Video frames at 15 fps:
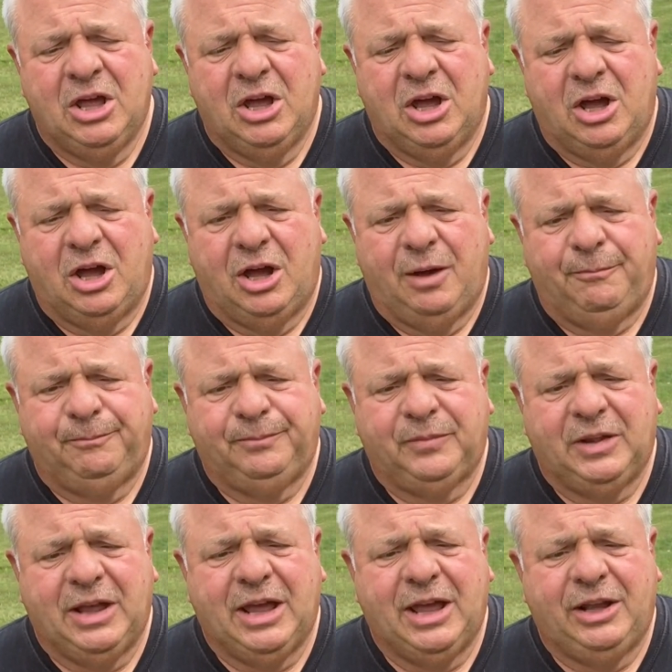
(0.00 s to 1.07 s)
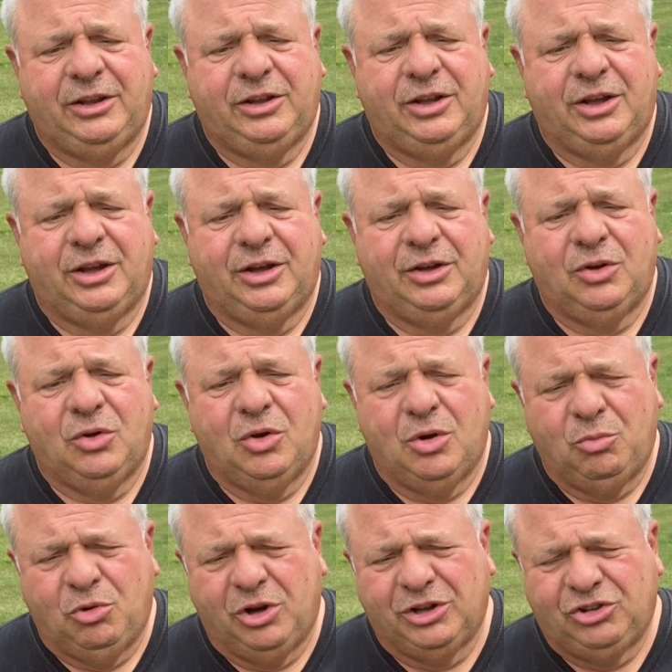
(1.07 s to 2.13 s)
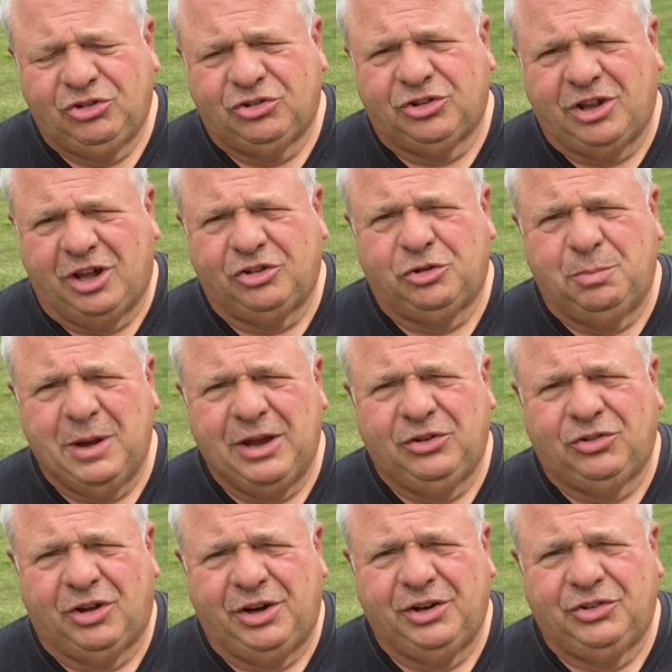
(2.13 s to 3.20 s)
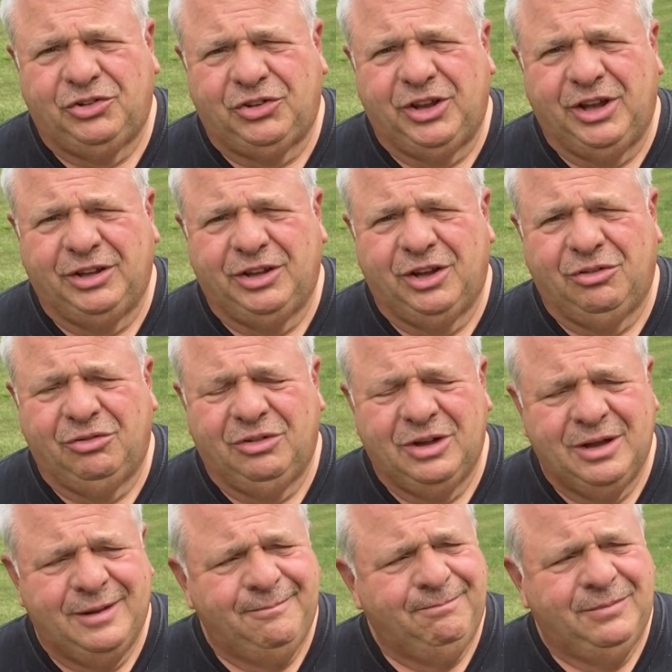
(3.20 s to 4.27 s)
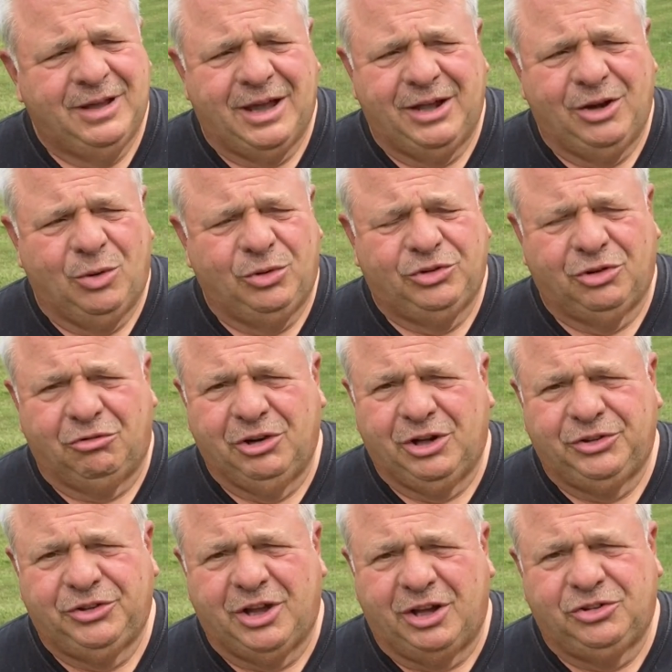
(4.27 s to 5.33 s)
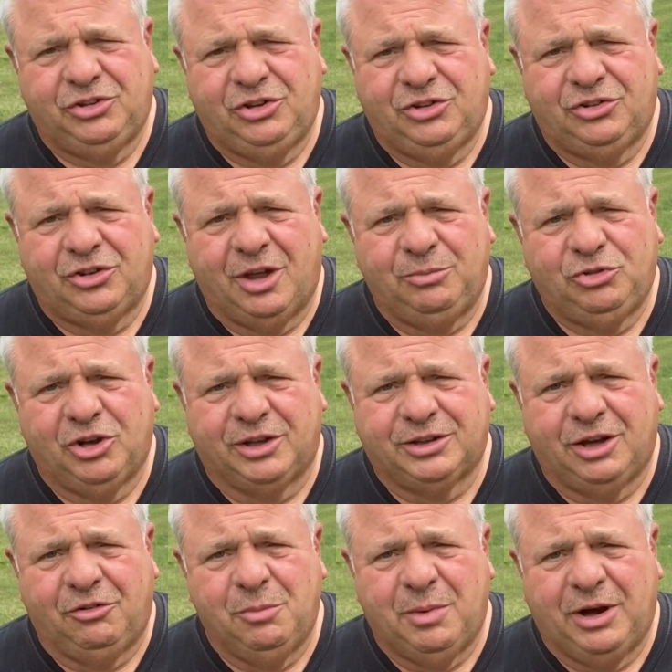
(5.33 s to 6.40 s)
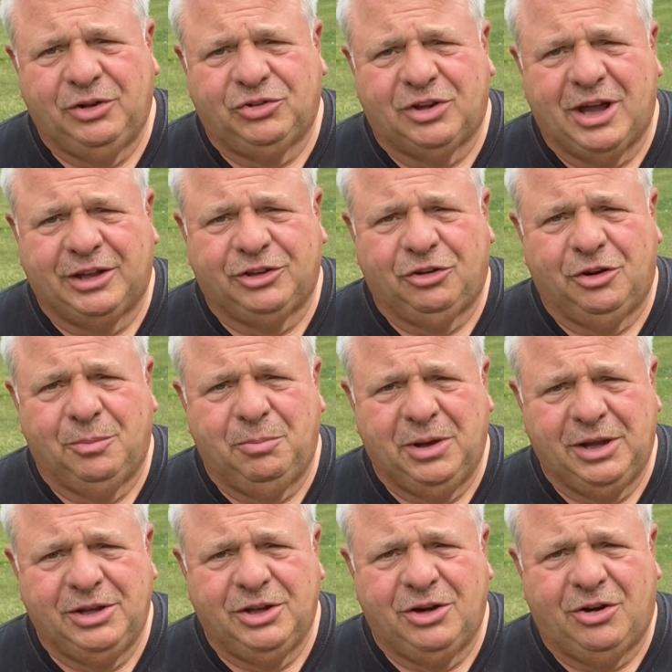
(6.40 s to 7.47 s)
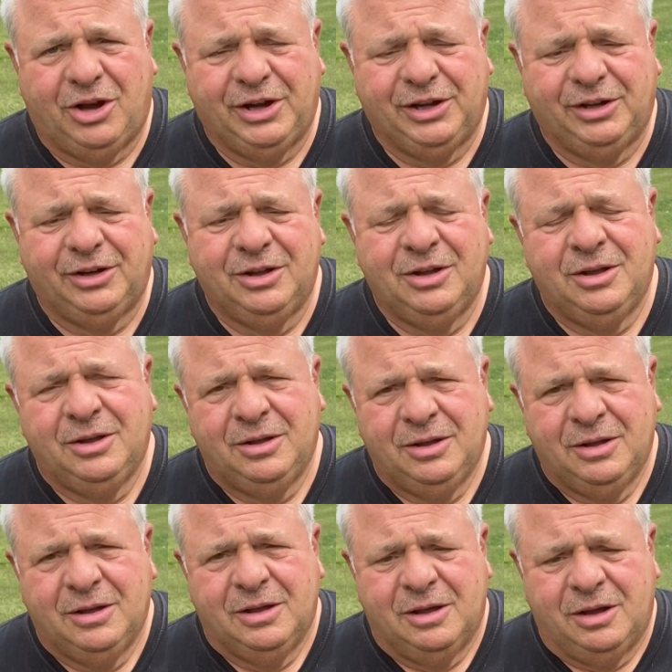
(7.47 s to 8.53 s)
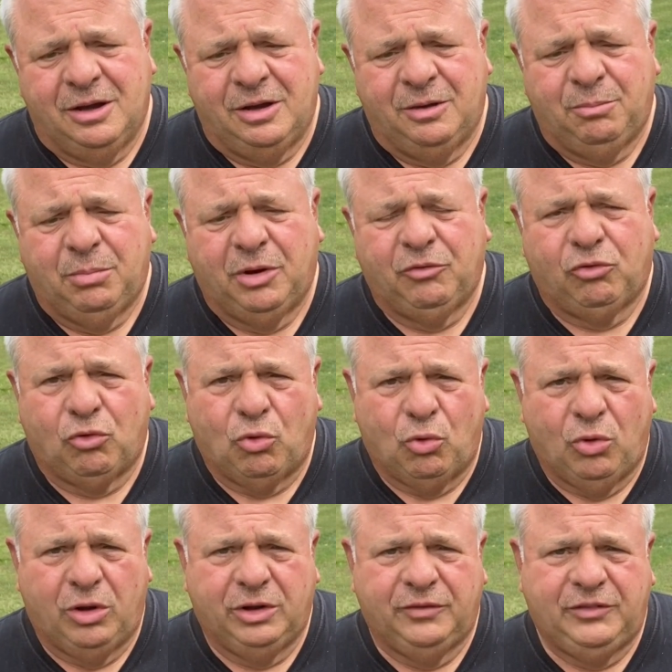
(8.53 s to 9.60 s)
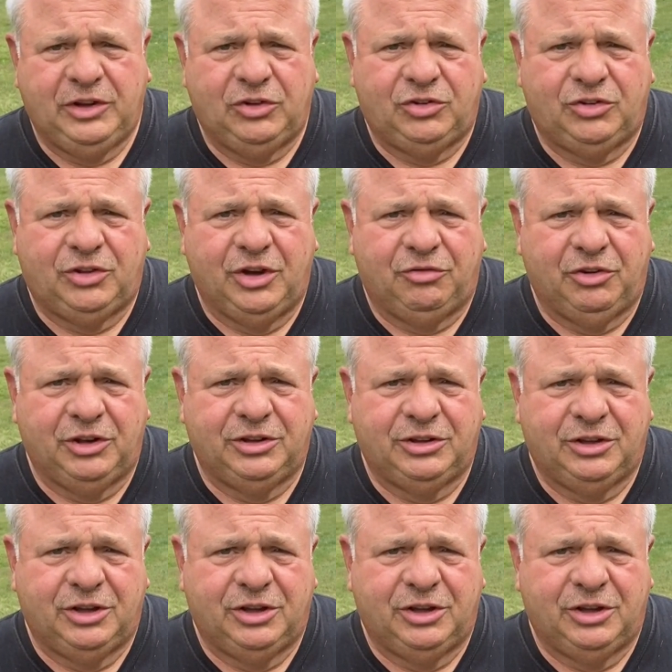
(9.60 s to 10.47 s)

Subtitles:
and I'm going to just touch base on instinctive. I know it's a real touchy subject, everybody's got their opinion on it, but for all of these different